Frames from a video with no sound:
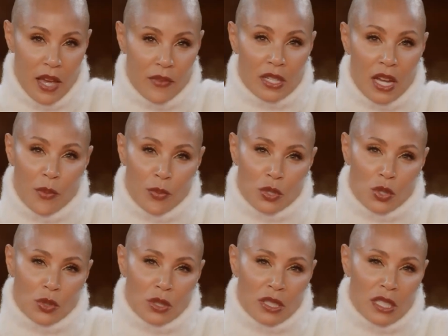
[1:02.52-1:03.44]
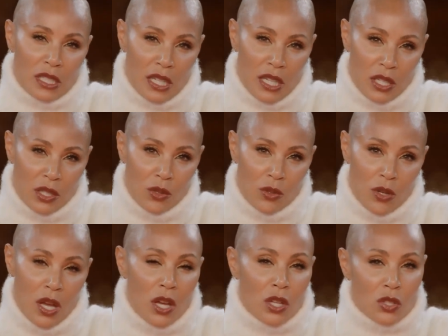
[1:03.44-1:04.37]
have an opportunity to heal,
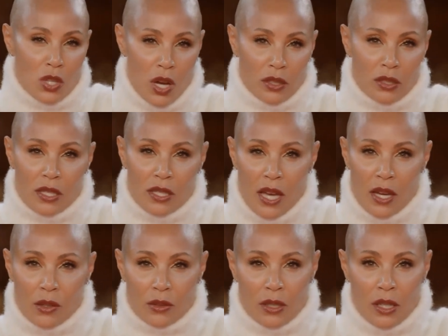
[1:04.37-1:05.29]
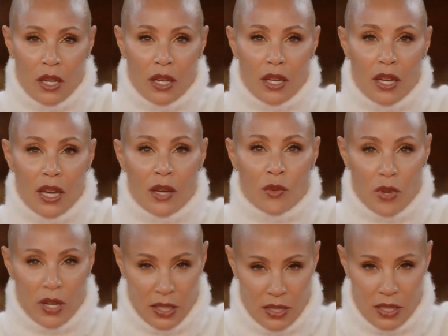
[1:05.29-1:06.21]
talk this out, and
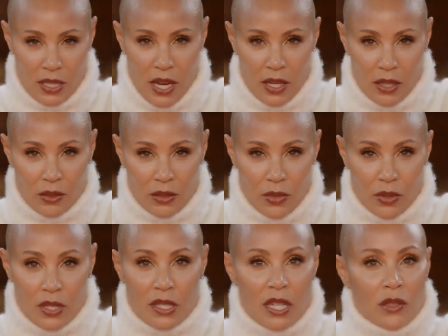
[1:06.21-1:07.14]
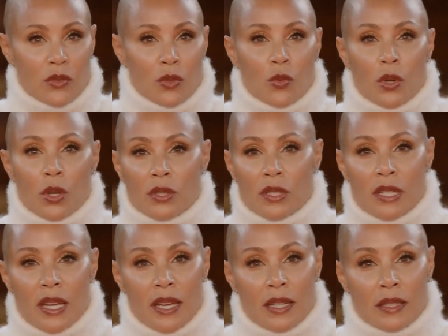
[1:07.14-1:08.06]
reconcile. The state of the world
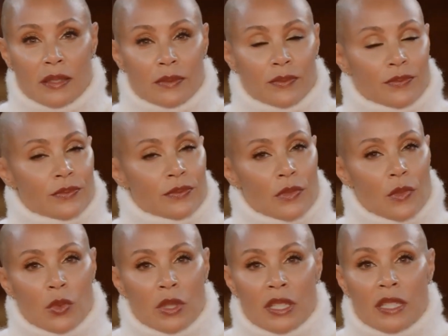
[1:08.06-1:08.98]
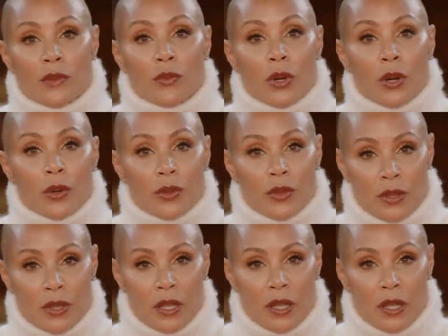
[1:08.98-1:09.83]
today, we need them both.